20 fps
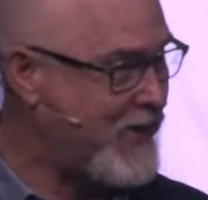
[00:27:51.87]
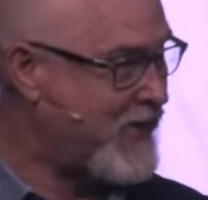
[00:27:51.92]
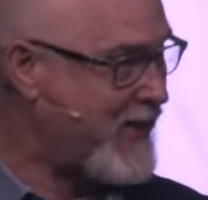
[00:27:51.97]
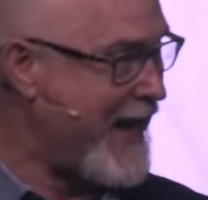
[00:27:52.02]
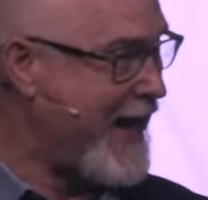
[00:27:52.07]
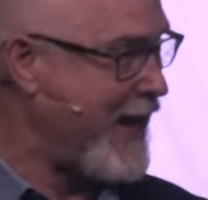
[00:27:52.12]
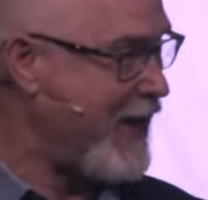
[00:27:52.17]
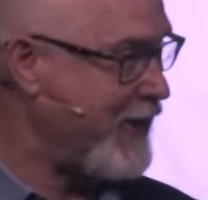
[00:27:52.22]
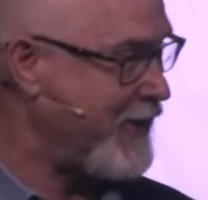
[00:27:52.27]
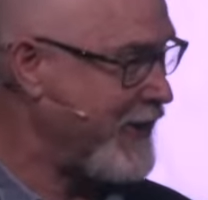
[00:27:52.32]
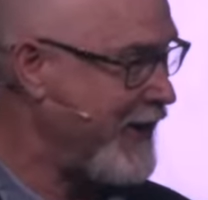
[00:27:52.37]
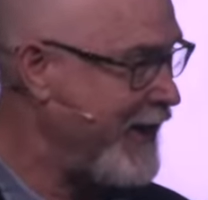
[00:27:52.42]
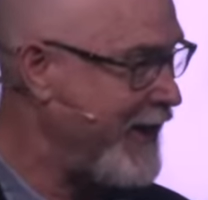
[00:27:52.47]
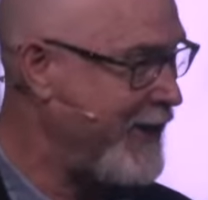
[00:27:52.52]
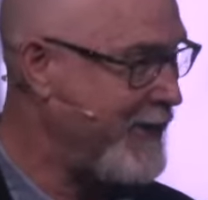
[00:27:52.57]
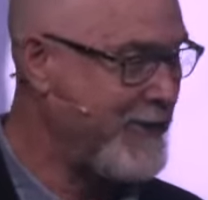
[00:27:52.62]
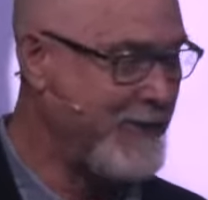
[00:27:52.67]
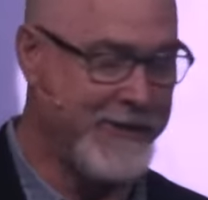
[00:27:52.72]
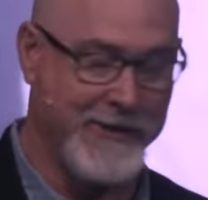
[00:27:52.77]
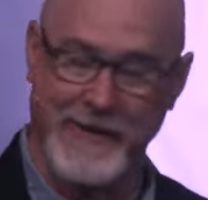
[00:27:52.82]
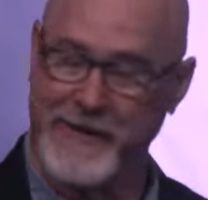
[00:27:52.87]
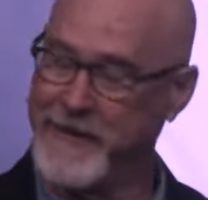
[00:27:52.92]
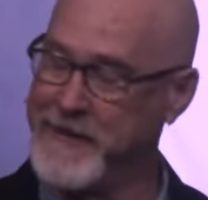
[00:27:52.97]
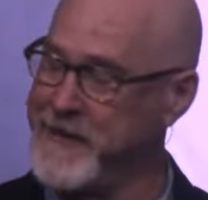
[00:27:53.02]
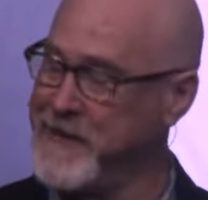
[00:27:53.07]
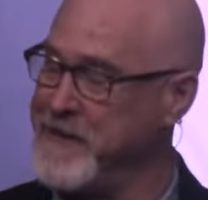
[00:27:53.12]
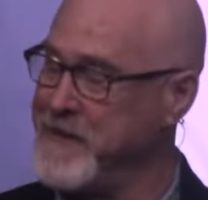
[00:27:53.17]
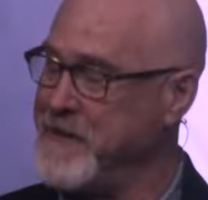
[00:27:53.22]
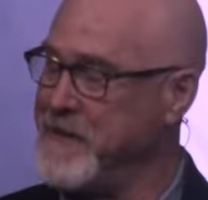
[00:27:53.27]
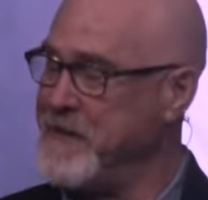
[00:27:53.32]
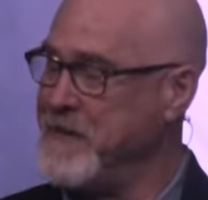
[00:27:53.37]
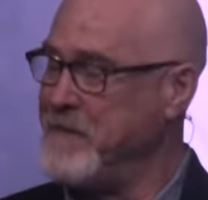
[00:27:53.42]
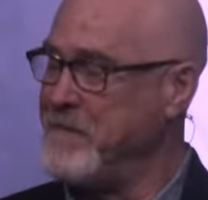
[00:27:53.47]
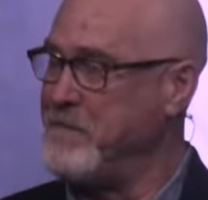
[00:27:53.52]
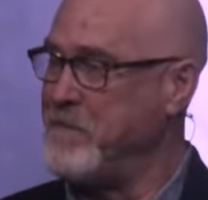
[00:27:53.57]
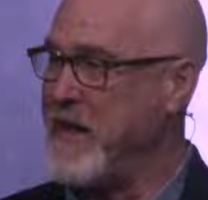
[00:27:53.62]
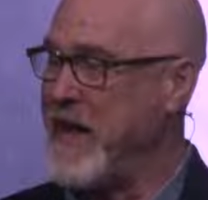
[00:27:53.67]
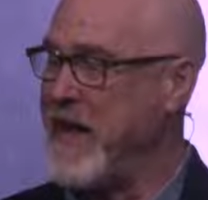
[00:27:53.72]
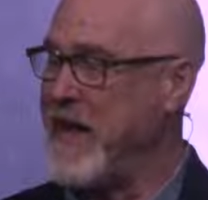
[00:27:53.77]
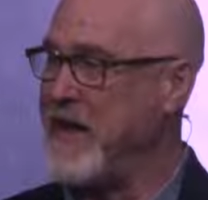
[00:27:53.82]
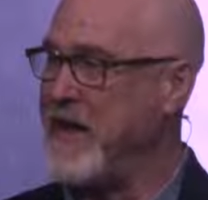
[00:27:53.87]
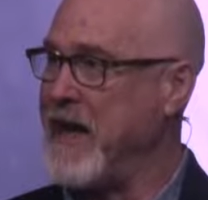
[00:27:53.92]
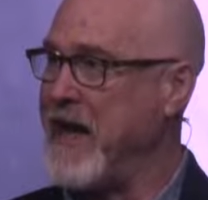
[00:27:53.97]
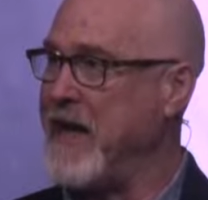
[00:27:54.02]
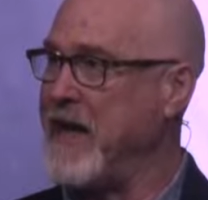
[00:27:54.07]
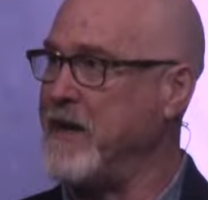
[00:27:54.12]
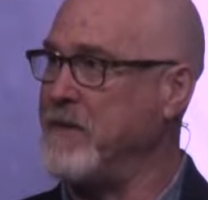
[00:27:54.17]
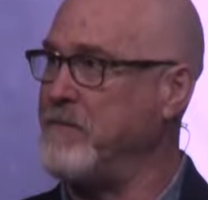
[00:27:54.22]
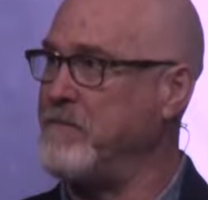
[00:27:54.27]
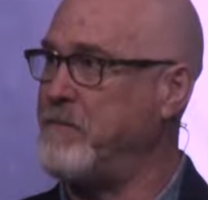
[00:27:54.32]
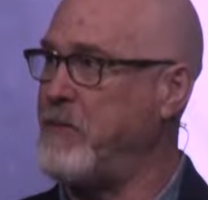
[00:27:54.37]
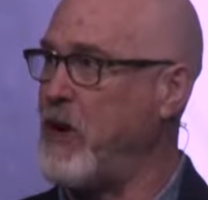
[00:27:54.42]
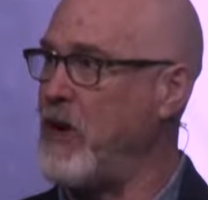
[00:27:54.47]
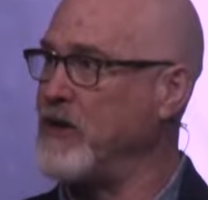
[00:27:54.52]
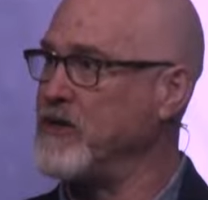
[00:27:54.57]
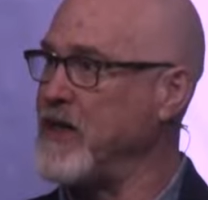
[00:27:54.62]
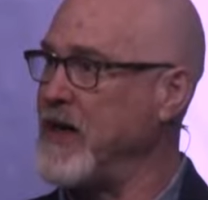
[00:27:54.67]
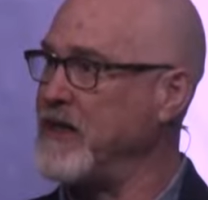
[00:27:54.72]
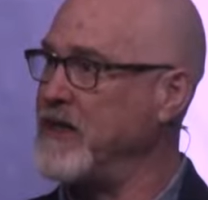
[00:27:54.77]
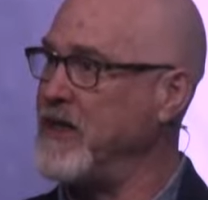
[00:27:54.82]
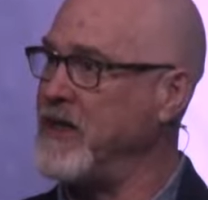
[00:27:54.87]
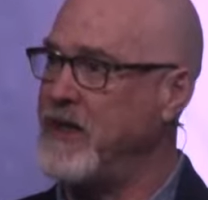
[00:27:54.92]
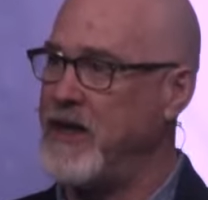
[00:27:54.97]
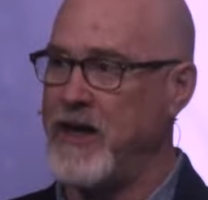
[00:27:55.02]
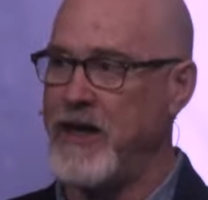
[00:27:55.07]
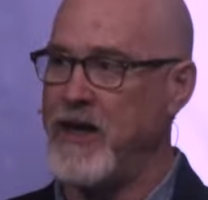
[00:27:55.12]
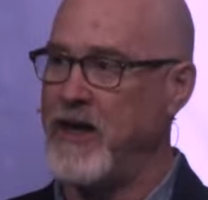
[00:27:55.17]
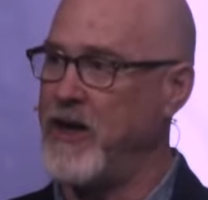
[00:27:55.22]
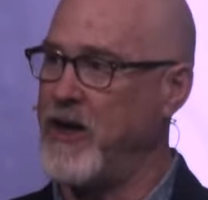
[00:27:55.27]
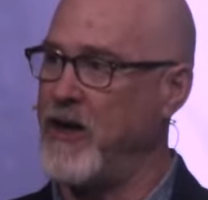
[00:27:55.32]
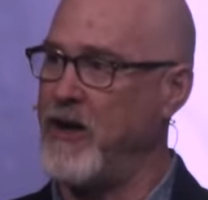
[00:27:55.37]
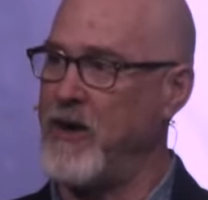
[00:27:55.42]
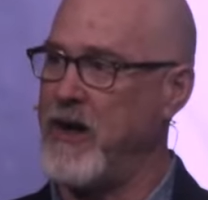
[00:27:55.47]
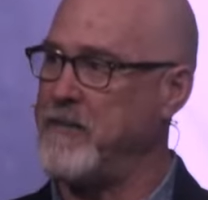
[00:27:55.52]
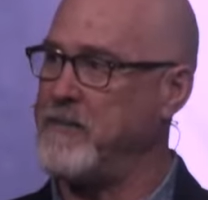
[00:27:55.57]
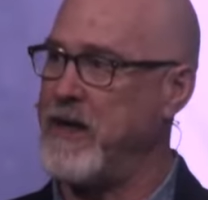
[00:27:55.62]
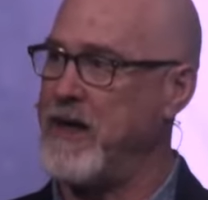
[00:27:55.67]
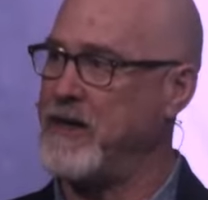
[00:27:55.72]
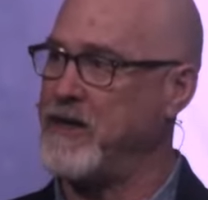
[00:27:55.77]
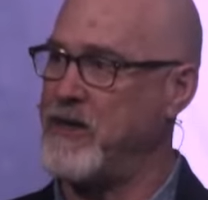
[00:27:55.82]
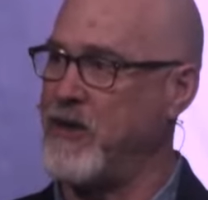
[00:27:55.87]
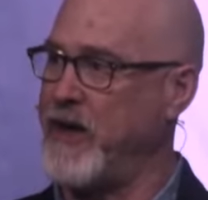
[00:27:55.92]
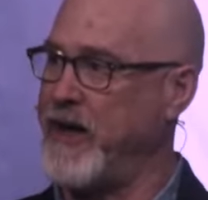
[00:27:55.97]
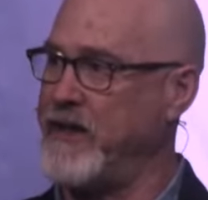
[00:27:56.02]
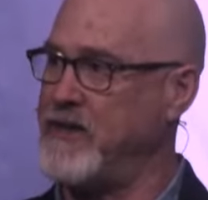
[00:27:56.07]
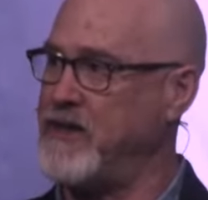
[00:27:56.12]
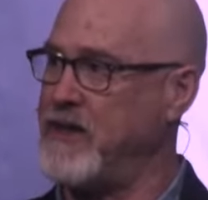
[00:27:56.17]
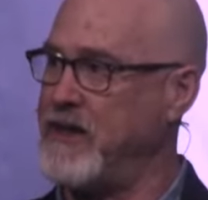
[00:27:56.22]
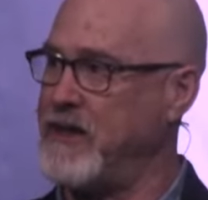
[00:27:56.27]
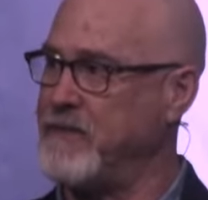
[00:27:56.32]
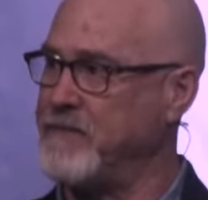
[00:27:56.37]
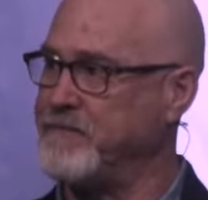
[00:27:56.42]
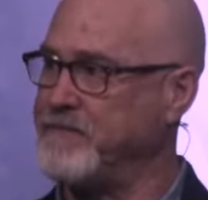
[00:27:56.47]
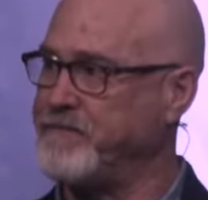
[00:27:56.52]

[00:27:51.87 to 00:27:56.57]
cell, you know? And and Paul is like, no, no, no, no, I'm not crazy.